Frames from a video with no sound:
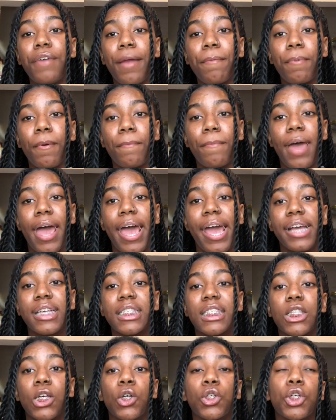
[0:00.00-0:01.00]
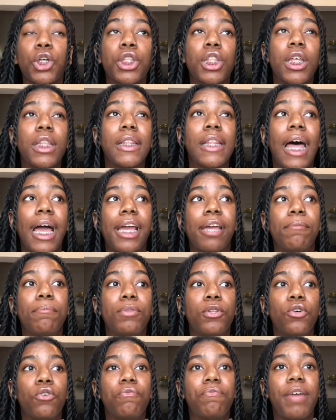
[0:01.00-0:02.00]
Vapor Max. Those are the light
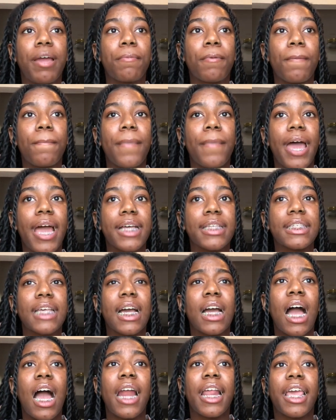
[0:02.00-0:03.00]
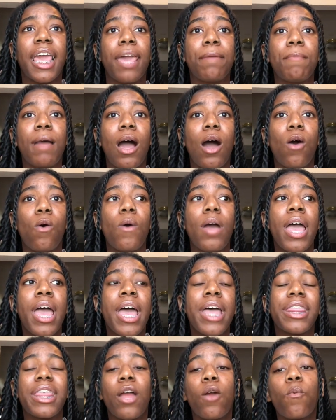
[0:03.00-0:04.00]
blue Vapor Max that kind of came out.
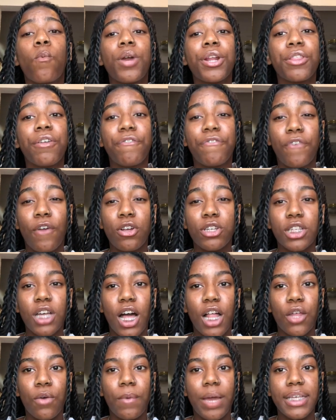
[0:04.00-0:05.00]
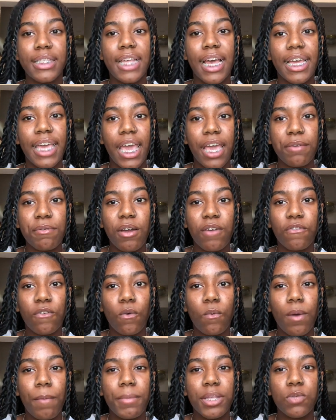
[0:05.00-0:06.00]
They were one of the first colorways that came out
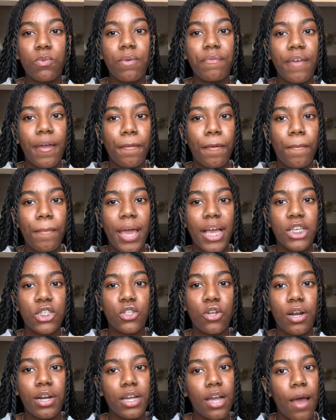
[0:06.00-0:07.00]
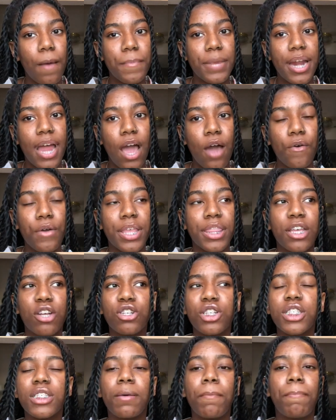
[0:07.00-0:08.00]
for women's when Vapor Max started coming out. And they're
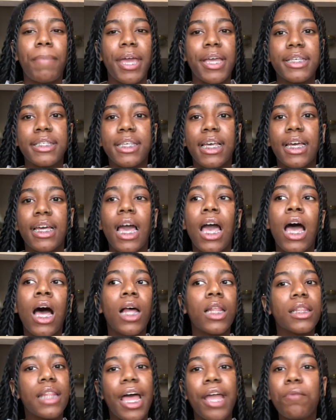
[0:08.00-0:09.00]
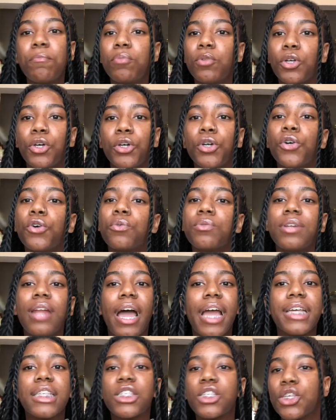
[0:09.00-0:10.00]
just a basic light blue,
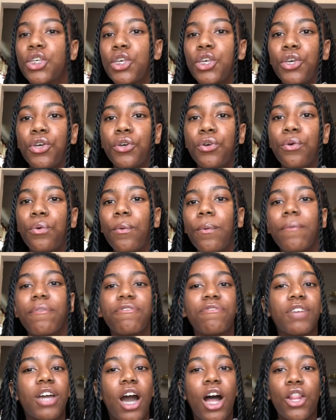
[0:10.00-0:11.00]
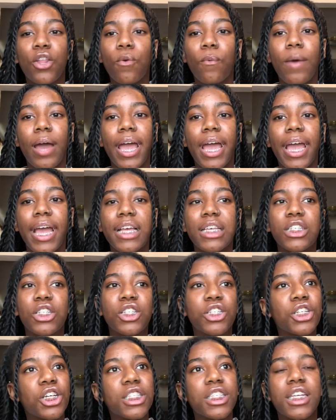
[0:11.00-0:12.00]
nice, cute colorway.
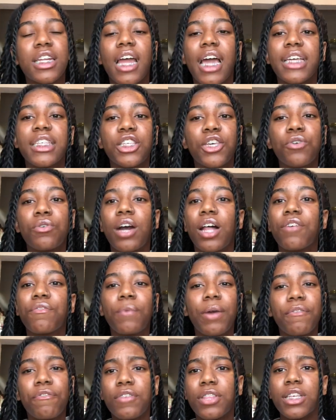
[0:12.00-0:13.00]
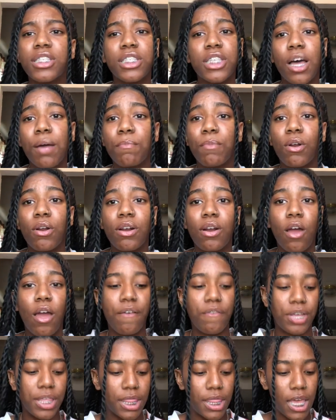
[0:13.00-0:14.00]
Just a nice, cute colorway for the summer and
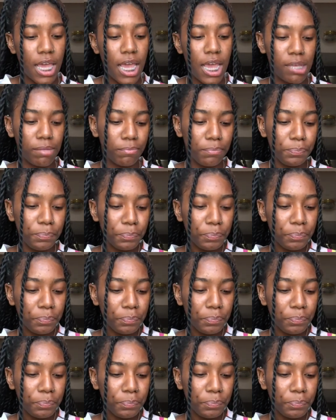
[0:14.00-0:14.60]
everything.